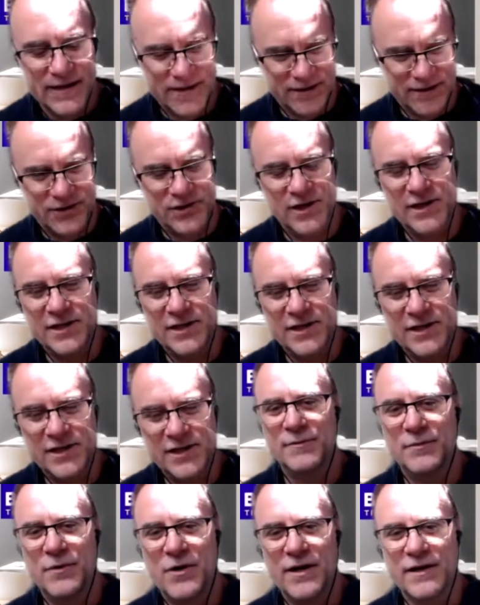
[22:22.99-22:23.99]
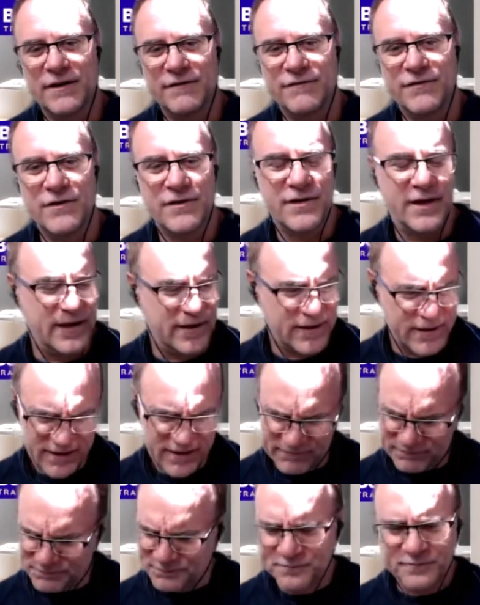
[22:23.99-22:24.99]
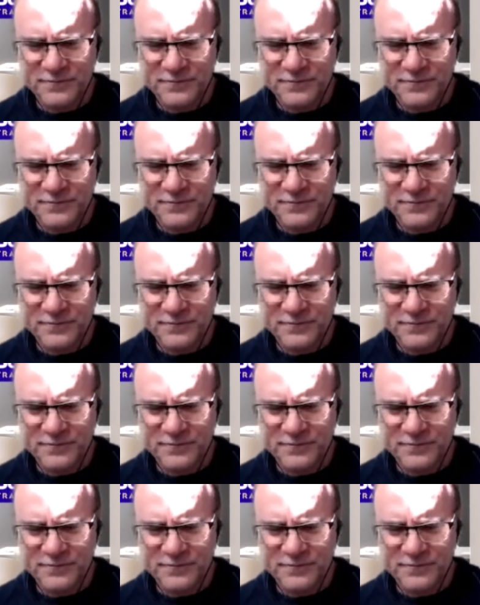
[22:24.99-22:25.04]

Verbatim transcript: She started buying a few things,